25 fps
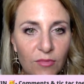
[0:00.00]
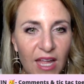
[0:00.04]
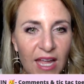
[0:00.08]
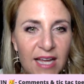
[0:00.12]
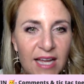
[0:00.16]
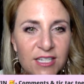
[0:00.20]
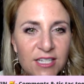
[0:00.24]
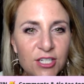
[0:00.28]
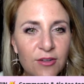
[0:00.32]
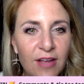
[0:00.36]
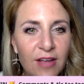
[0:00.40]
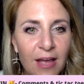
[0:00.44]

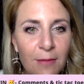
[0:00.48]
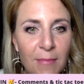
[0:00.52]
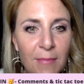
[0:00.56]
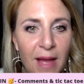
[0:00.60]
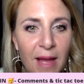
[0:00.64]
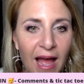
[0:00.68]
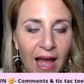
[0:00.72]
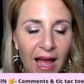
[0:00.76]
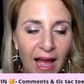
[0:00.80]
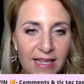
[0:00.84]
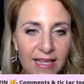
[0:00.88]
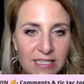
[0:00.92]
I do
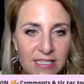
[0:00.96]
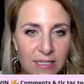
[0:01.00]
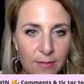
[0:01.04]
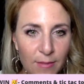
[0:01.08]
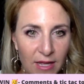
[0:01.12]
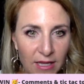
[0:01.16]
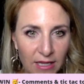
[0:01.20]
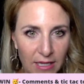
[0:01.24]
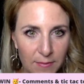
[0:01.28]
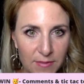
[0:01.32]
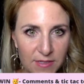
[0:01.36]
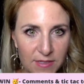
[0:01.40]
have my eyes and
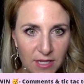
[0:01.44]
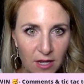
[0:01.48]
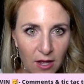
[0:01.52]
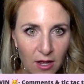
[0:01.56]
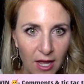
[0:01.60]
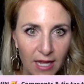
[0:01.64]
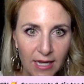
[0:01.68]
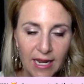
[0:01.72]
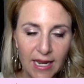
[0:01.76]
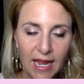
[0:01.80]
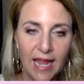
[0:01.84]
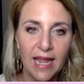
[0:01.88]
my lips
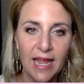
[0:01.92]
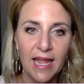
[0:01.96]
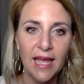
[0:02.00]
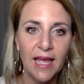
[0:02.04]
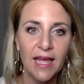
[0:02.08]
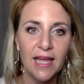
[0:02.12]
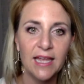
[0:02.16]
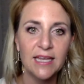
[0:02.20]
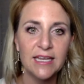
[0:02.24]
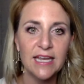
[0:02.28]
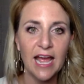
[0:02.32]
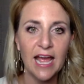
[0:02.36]
on
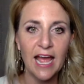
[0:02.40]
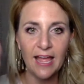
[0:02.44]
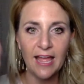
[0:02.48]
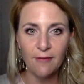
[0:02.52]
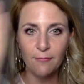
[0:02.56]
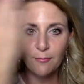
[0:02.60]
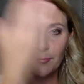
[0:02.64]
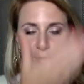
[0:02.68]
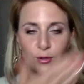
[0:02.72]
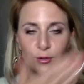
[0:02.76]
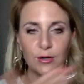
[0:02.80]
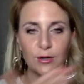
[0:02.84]
and I
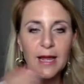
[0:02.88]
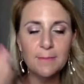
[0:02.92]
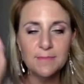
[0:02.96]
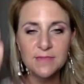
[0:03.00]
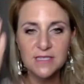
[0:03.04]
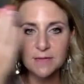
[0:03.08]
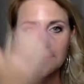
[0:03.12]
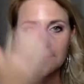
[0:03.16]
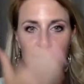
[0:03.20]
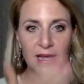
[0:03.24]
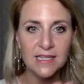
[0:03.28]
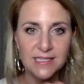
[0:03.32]
have prepped
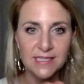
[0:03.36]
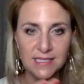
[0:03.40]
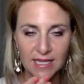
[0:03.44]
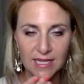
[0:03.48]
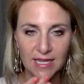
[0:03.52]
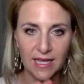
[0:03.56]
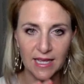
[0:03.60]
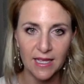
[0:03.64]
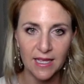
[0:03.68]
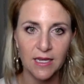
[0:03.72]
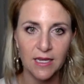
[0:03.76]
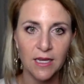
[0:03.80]
my
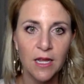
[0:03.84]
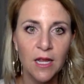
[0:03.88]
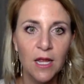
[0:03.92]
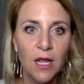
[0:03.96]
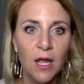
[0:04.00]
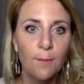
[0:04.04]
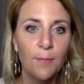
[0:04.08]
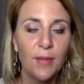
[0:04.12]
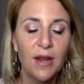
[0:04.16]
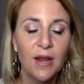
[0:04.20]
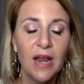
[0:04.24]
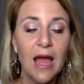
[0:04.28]
skin,
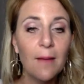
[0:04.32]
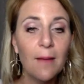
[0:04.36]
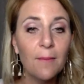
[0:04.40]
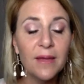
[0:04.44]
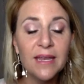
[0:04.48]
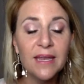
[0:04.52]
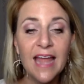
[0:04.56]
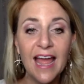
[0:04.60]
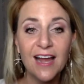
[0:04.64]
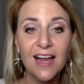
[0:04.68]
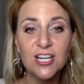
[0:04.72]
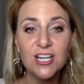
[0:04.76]
but I'm
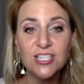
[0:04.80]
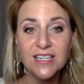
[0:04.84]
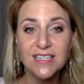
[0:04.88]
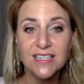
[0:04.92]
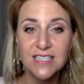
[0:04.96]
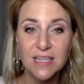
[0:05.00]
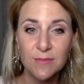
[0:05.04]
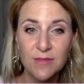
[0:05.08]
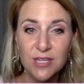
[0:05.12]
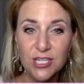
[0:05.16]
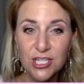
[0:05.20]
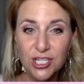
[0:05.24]
going to actually
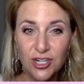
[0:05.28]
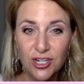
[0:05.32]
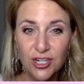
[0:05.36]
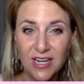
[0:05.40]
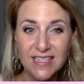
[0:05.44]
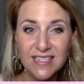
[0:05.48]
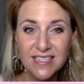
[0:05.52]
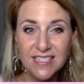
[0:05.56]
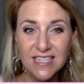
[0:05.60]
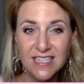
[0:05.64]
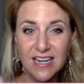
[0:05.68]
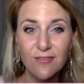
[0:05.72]

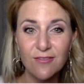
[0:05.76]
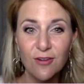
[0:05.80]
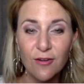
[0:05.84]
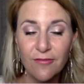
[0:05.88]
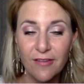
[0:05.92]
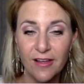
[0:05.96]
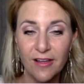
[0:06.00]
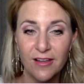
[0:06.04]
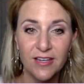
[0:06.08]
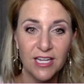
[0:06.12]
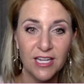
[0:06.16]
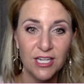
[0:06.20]
demonstrate several
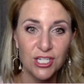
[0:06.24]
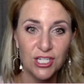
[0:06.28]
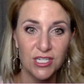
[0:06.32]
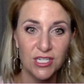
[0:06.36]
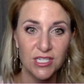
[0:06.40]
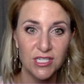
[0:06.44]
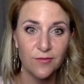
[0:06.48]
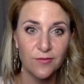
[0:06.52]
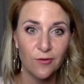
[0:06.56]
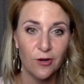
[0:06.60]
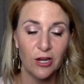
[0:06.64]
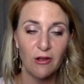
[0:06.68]

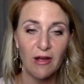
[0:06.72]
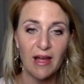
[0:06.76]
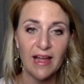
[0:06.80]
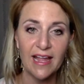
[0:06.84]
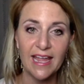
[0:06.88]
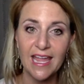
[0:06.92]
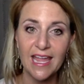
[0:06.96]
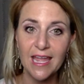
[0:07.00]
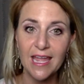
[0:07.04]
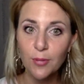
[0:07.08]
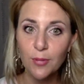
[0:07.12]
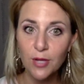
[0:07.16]
foundations for you. I
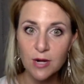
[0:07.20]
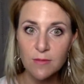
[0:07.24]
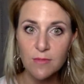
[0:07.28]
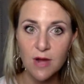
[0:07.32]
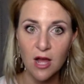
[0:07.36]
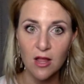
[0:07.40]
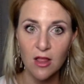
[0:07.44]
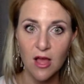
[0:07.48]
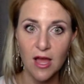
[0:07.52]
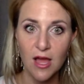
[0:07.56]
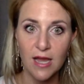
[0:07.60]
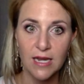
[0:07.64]
can't put them
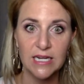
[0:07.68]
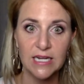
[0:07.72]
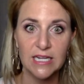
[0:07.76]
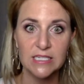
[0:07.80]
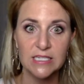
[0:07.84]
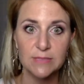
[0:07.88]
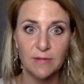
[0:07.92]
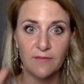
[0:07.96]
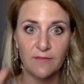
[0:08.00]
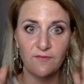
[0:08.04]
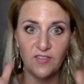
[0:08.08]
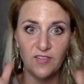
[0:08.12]
all on
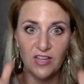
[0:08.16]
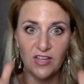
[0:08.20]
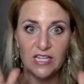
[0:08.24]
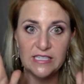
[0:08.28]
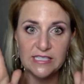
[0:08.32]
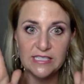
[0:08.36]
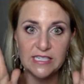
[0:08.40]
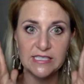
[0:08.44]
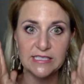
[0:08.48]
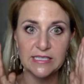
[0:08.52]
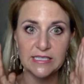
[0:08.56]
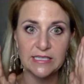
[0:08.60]
because my face
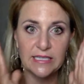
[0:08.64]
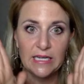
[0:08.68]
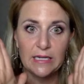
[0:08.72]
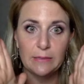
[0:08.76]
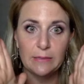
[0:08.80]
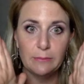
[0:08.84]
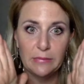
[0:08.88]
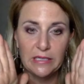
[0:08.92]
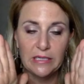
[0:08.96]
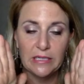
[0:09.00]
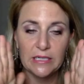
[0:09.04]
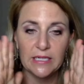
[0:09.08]
isn't
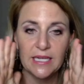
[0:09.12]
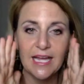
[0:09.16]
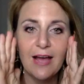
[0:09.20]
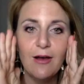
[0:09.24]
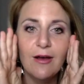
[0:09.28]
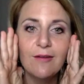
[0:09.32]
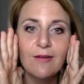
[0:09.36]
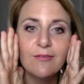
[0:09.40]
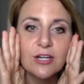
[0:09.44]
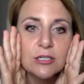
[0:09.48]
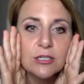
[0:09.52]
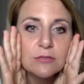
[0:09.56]
that big.
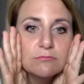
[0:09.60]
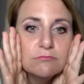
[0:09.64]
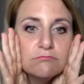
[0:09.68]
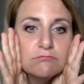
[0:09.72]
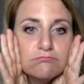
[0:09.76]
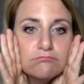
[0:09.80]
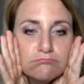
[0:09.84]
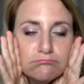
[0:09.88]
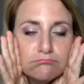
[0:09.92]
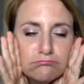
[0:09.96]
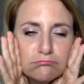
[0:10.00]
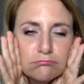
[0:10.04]
However,
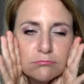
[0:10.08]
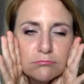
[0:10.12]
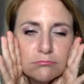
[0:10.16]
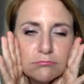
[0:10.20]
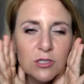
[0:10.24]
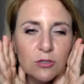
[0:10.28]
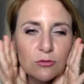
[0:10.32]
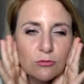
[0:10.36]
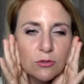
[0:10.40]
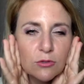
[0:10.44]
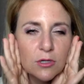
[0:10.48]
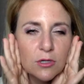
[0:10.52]
hmm,
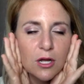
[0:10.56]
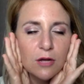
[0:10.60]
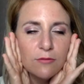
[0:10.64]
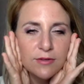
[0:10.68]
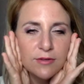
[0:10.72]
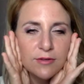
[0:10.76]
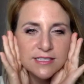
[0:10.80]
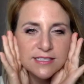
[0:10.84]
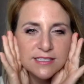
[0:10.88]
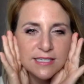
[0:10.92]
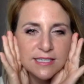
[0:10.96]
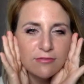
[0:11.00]

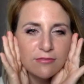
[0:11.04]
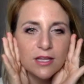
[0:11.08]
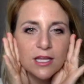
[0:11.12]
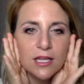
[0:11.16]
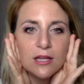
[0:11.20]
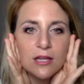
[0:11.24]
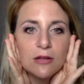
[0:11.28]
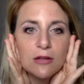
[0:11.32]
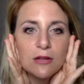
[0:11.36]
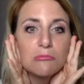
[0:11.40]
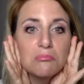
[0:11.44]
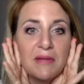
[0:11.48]
COVID's
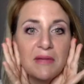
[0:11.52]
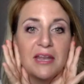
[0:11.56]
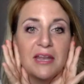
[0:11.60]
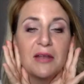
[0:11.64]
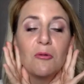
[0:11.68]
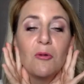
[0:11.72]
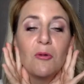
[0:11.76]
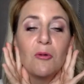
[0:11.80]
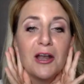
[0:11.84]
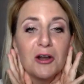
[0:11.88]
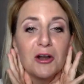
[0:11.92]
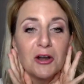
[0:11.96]
definitely made it
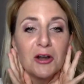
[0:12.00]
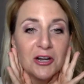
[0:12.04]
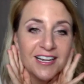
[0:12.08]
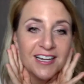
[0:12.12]
wider.